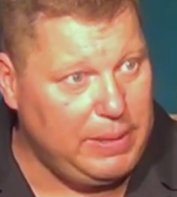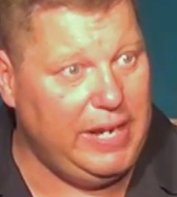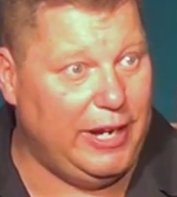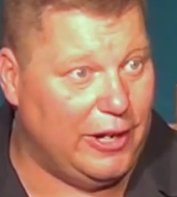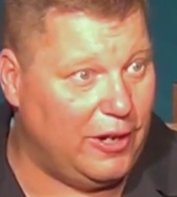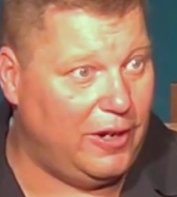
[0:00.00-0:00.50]
up
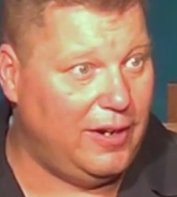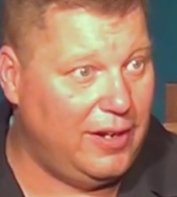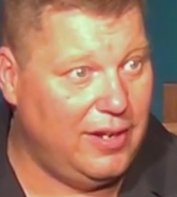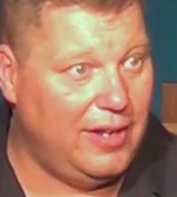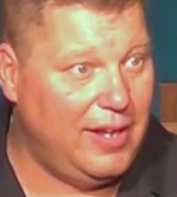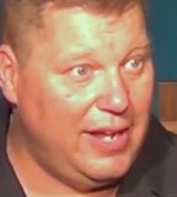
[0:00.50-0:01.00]

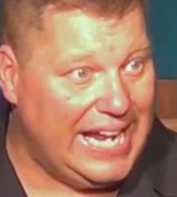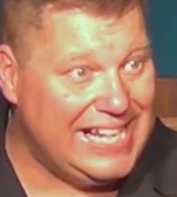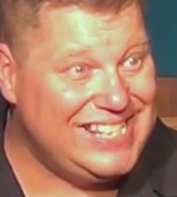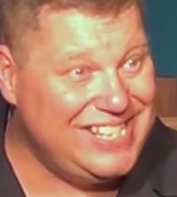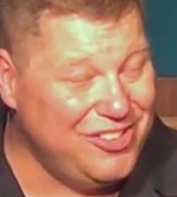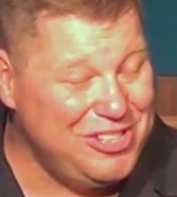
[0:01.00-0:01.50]
here
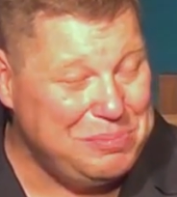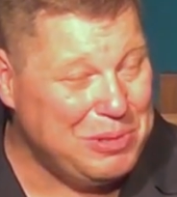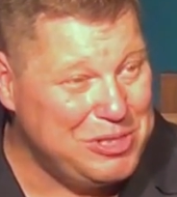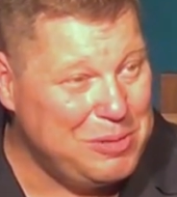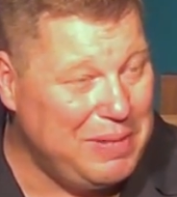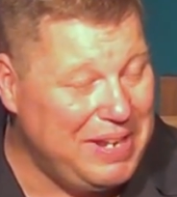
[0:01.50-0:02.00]
is still
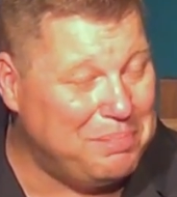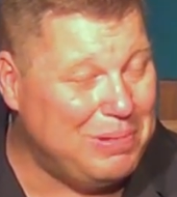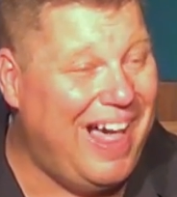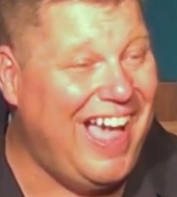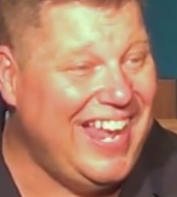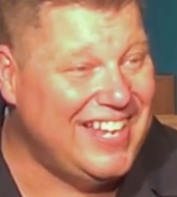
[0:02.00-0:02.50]
supposed to be
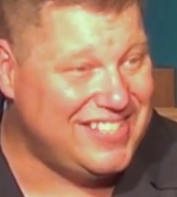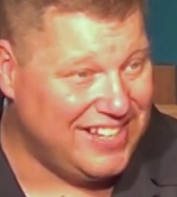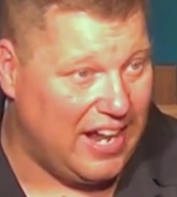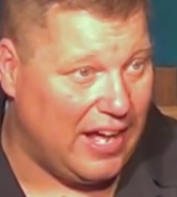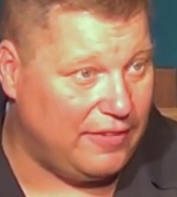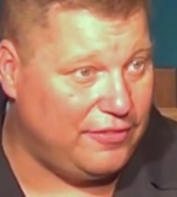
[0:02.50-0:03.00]
pliant
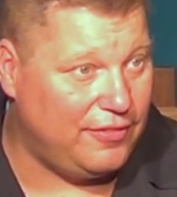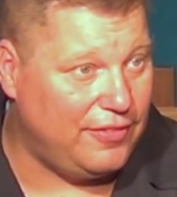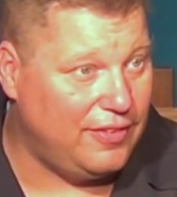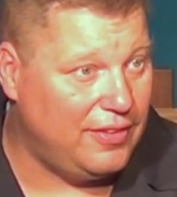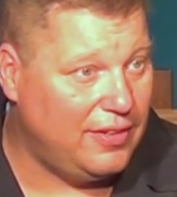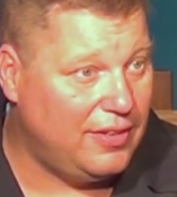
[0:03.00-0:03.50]
enough
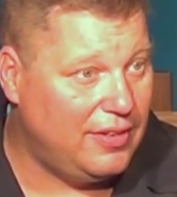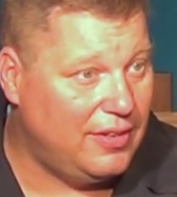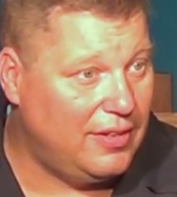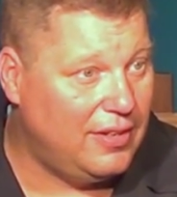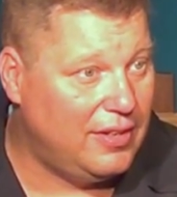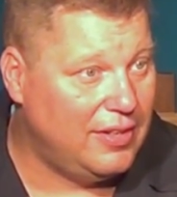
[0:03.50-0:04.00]

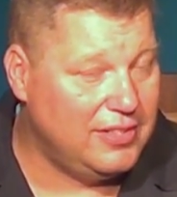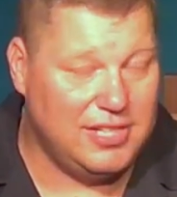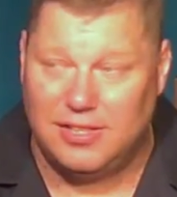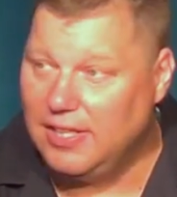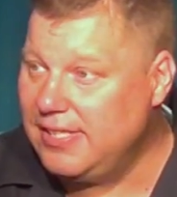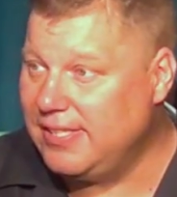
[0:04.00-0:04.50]

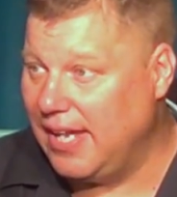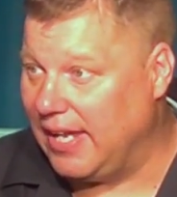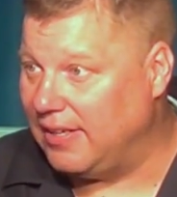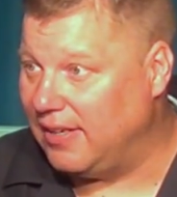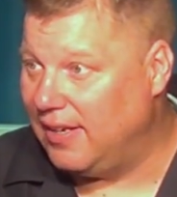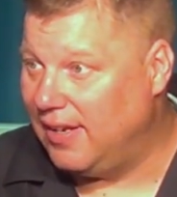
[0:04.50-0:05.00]
to
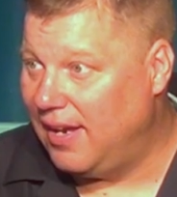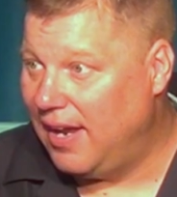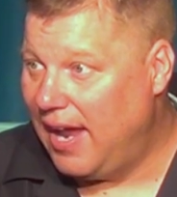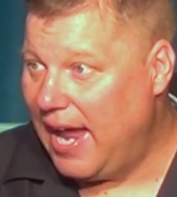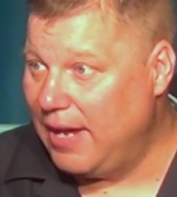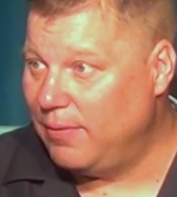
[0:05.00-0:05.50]
listen
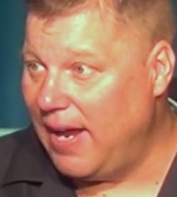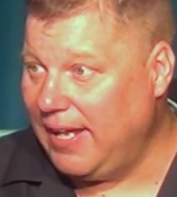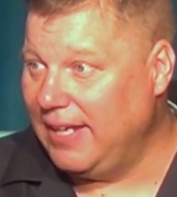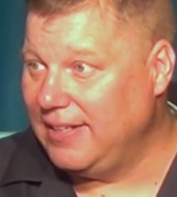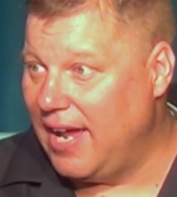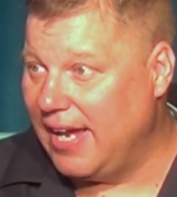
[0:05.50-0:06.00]
and
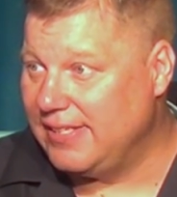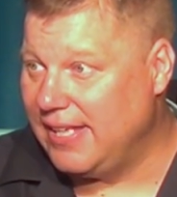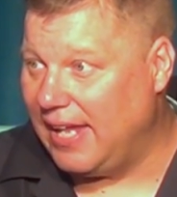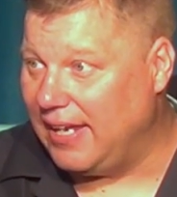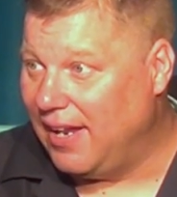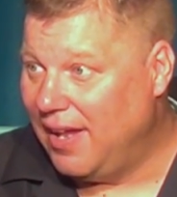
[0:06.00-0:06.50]
recognize
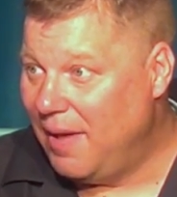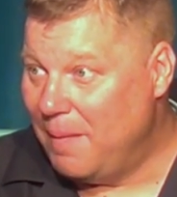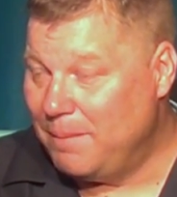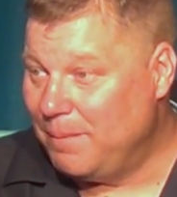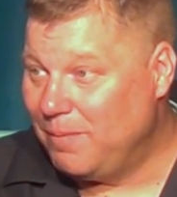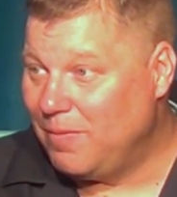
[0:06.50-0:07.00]
that
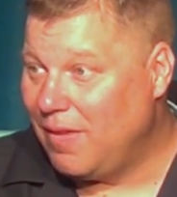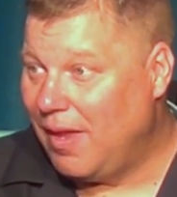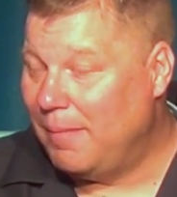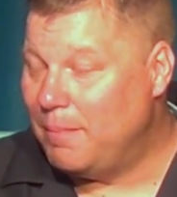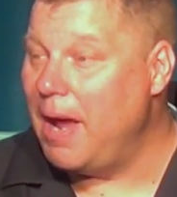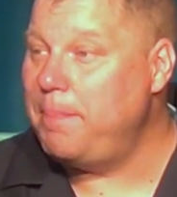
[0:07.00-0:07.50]

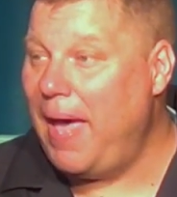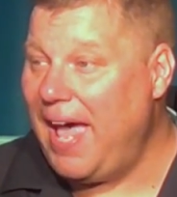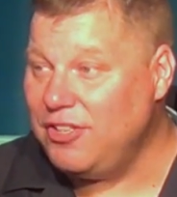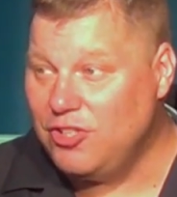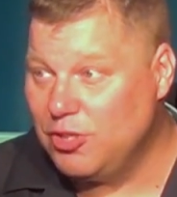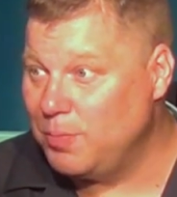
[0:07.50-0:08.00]
my
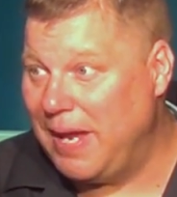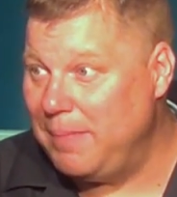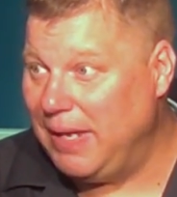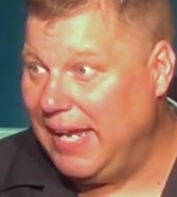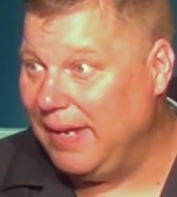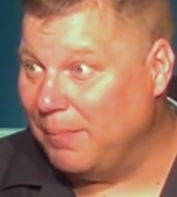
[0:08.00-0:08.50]
passions
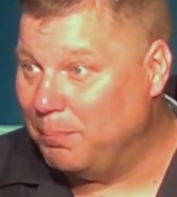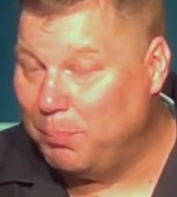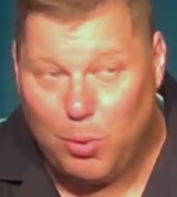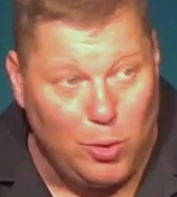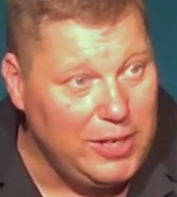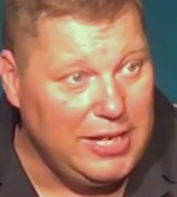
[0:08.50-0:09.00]
may be
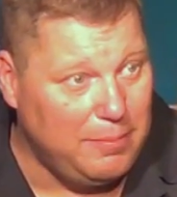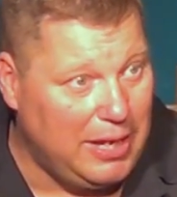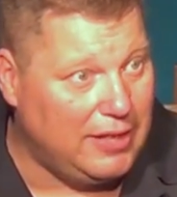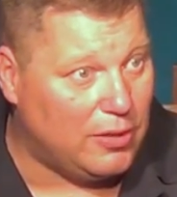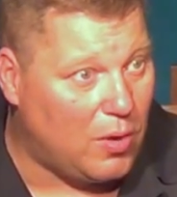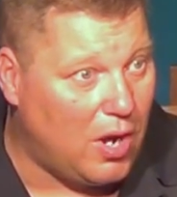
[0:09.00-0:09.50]
pointing
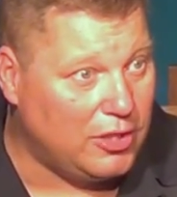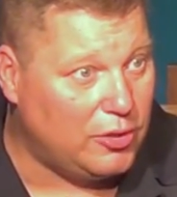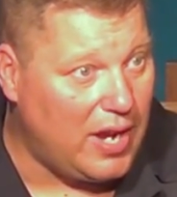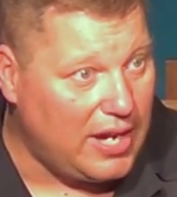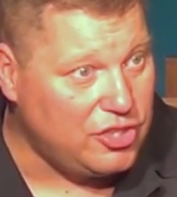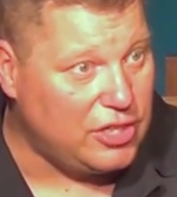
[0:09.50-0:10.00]
me in the wrong
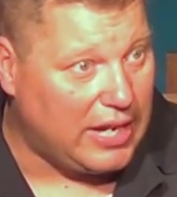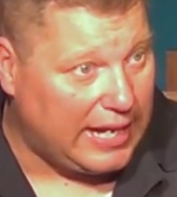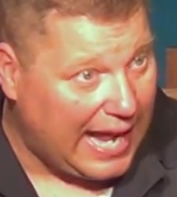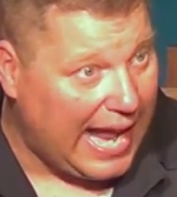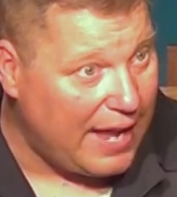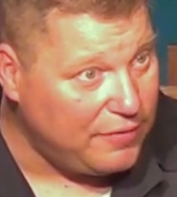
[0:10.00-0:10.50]
direction
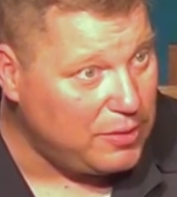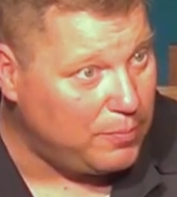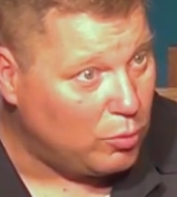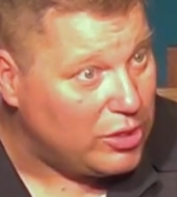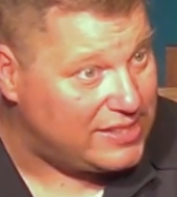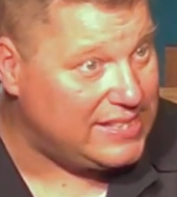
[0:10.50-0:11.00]
and I have to
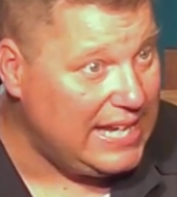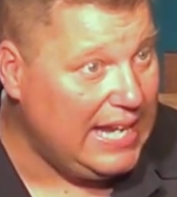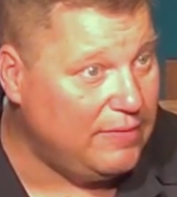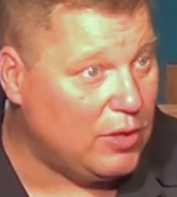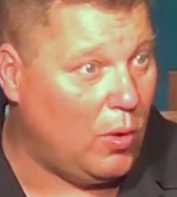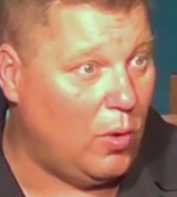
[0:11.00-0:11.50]

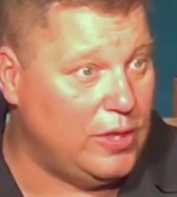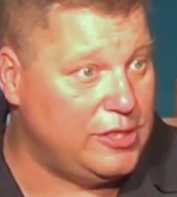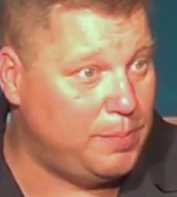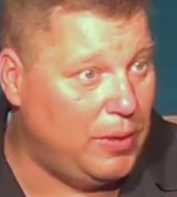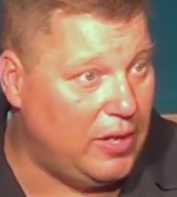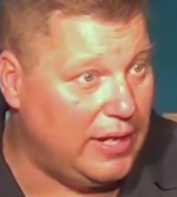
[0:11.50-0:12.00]
receive the
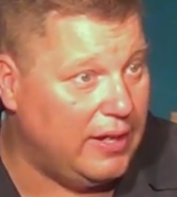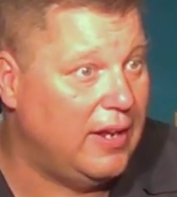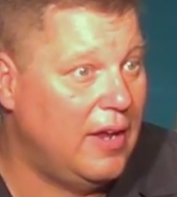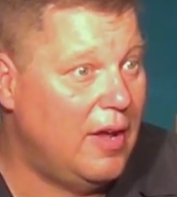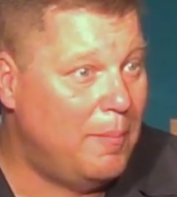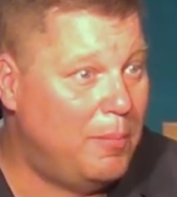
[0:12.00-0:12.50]
Holy
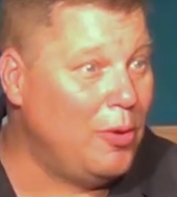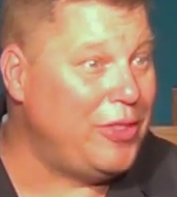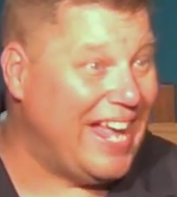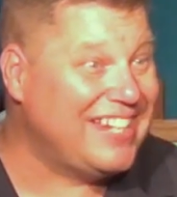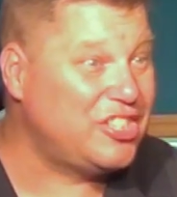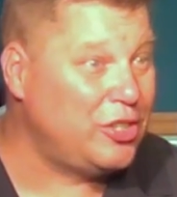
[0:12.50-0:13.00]
Spirit,
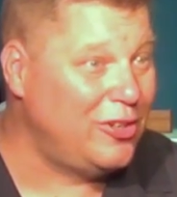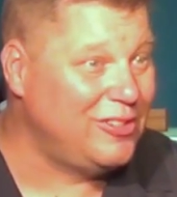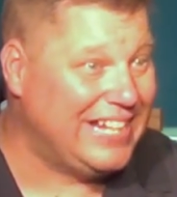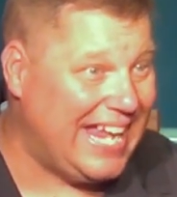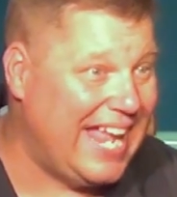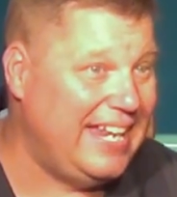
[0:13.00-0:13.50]
both
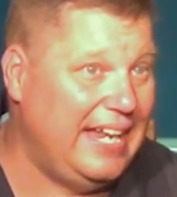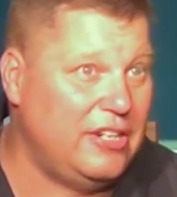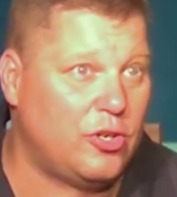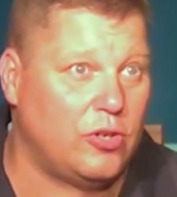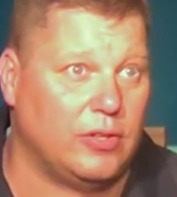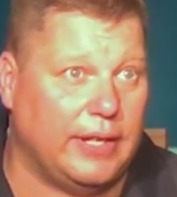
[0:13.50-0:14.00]
externally and
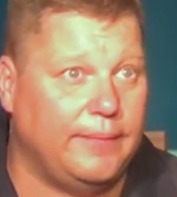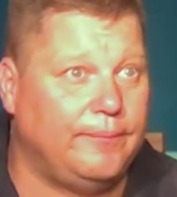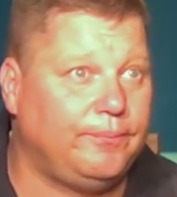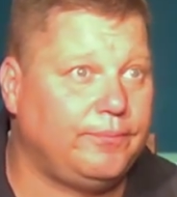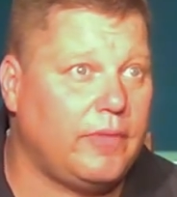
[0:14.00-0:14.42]
internally.